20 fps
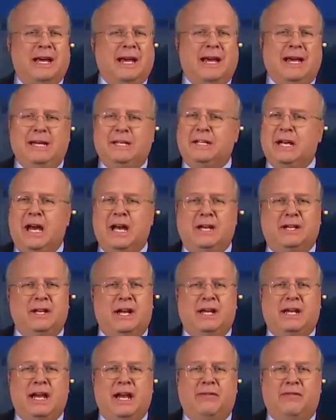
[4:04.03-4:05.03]
He's got to
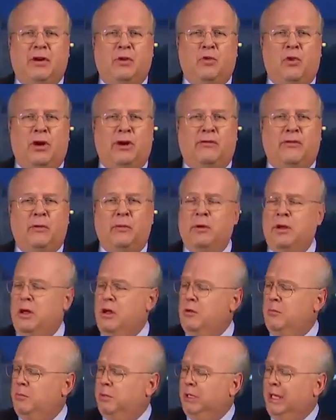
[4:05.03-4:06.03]
take every one of them.
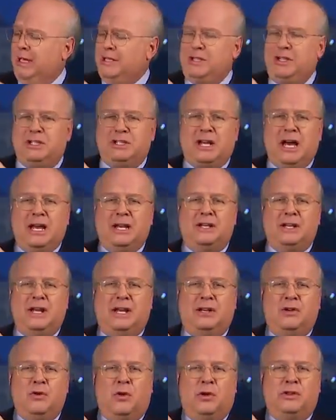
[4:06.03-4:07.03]
Plus, he's got to
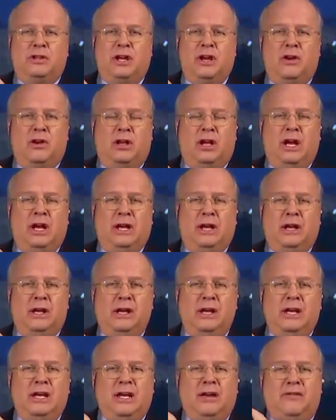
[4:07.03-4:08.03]
take North Carolina.
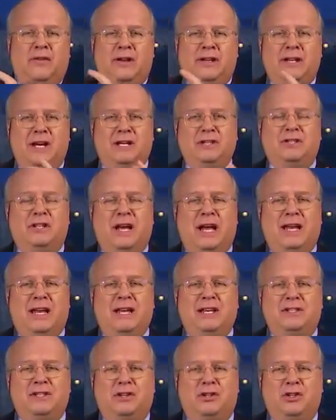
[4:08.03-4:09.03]
If he does that,
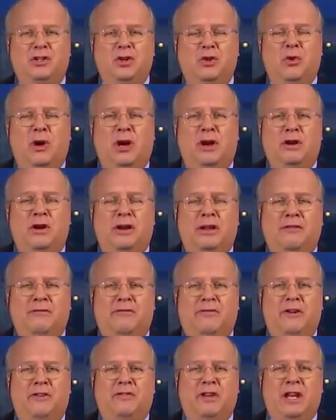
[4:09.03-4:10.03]
he's at
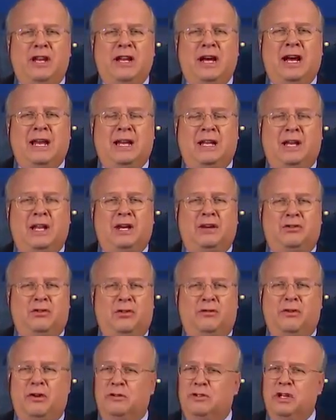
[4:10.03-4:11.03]
259
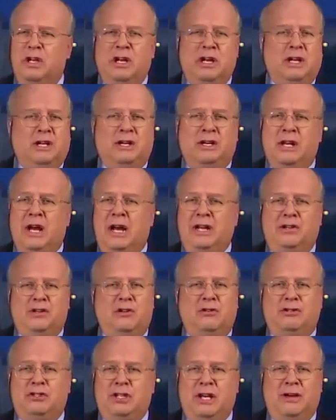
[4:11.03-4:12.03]
electoral votes, not
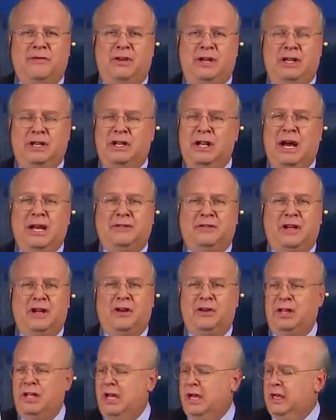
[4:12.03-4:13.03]
270, not
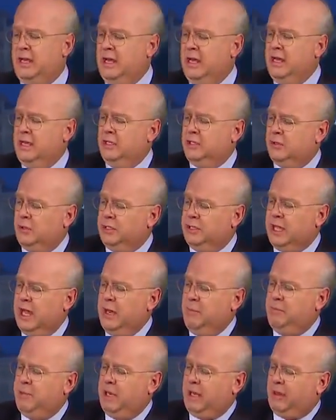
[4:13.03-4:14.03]
there yet. So he's got
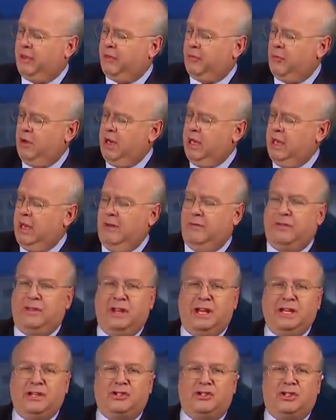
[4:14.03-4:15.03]
to pick three of
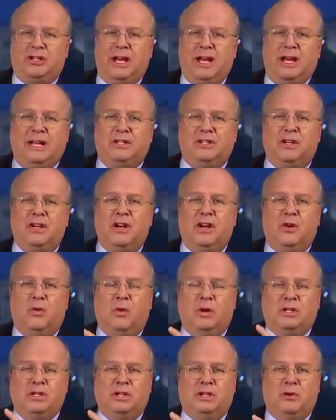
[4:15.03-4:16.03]
these states,
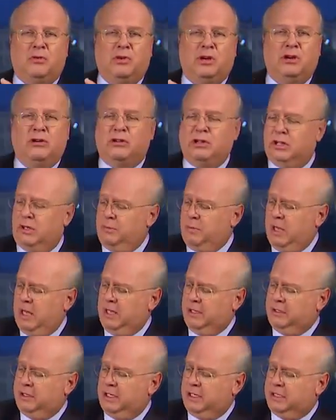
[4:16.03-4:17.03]
which in the real clear
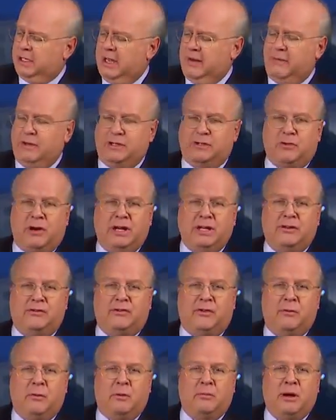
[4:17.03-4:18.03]
politics average range
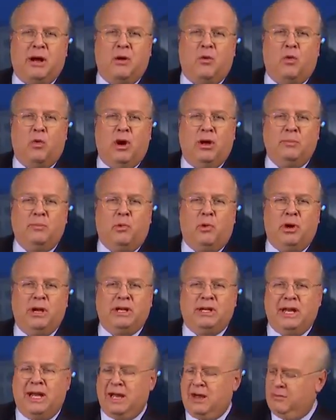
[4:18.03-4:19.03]
from about one
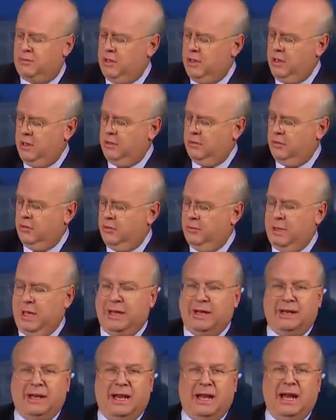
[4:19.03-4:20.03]
point down to
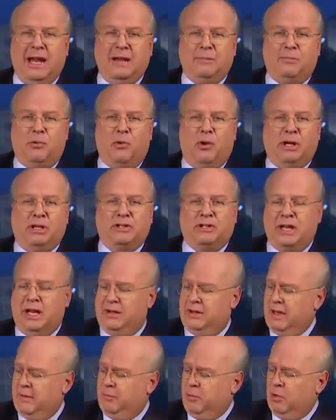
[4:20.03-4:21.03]
about eight points
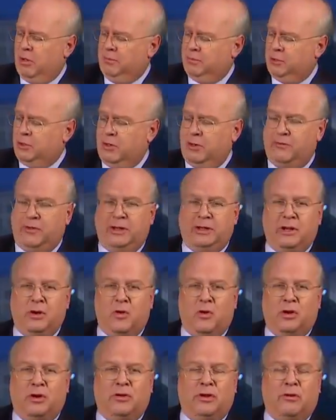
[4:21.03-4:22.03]
down. I put them sort of in the
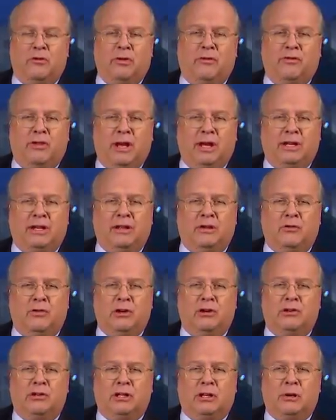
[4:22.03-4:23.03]
order they're reflecting the
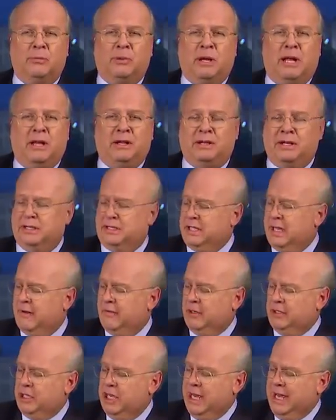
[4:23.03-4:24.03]
real clear politics
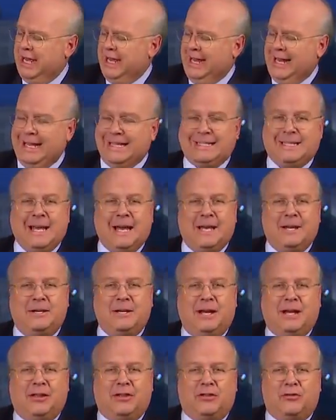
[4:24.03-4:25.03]
average. He's got to
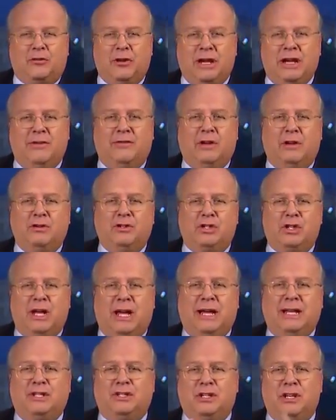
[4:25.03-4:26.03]
take three of those
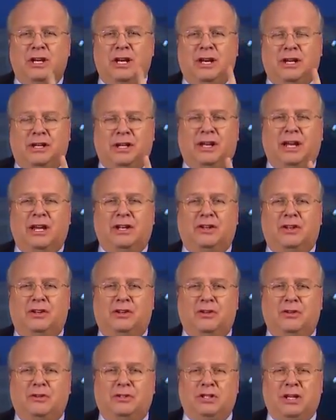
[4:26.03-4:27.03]
states to get to
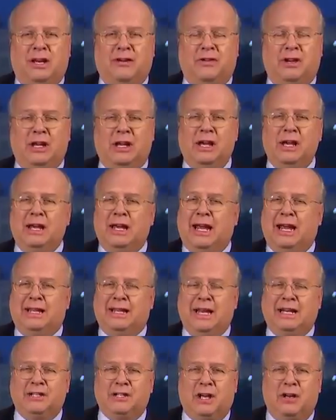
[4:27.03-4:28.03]
270. And
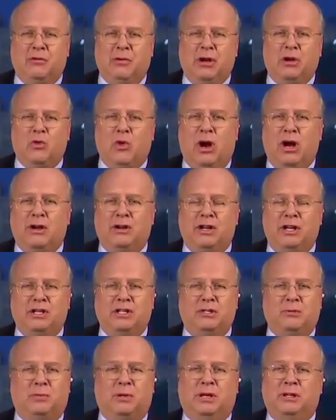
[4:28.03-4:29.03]
that's going to require
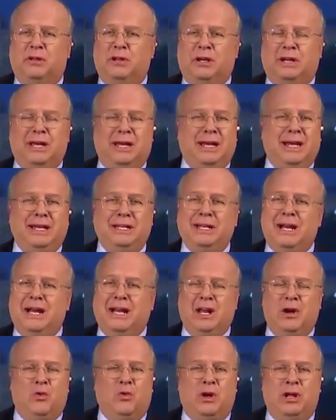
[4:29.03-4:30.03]
discipline. Look, he's not
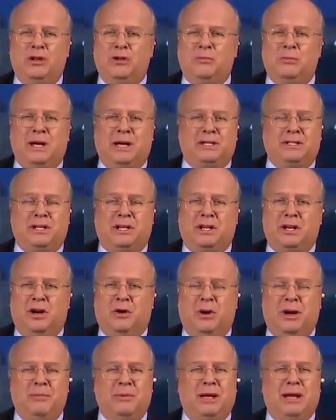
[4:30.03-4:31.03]
going to win New
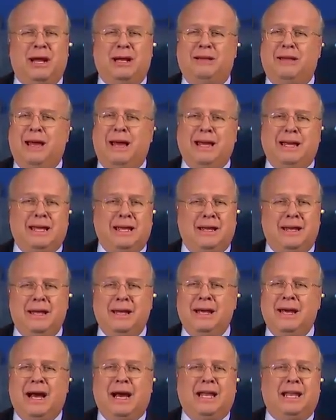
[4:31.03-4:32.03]
Mexico. I mean, I like it.
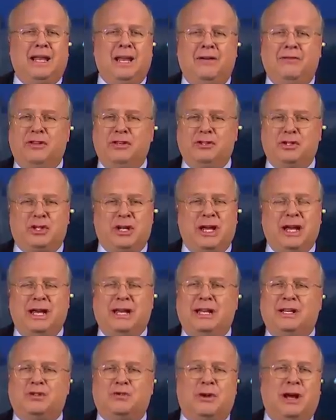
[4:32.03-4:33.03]
I love the
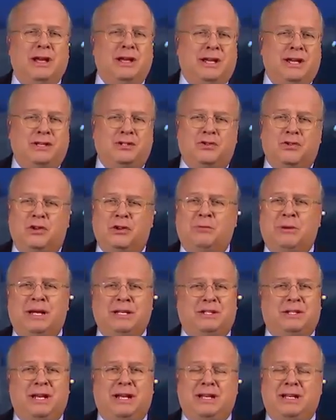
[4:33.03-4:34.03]
state. It's right next door to my
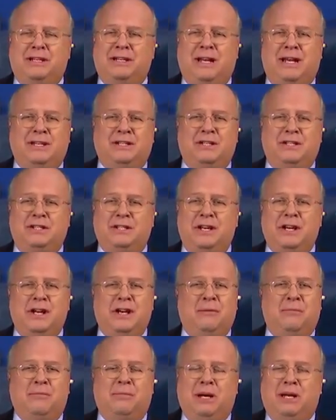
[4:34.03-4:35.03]
state of Texas,
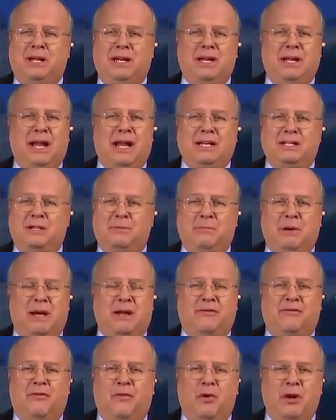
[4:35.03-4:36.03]
but it has
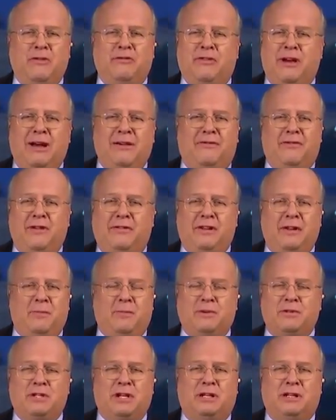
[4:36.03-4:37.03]
about 45,
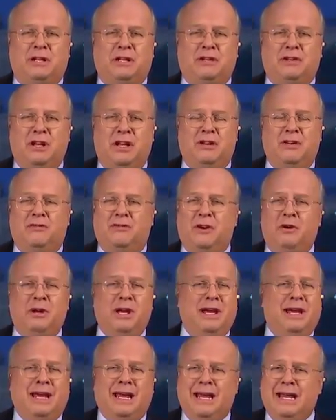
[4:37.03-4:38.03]
50% Latino vote,
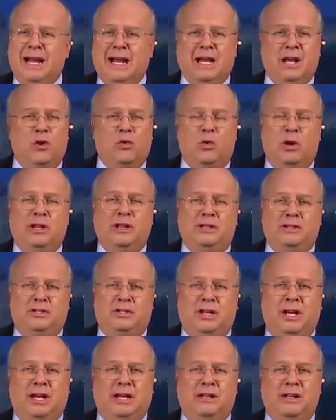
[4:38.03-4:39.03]
he's not right. going to win the
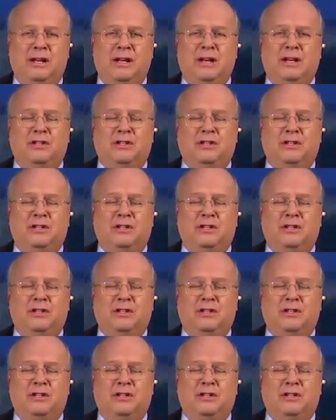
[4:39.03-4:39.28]
state.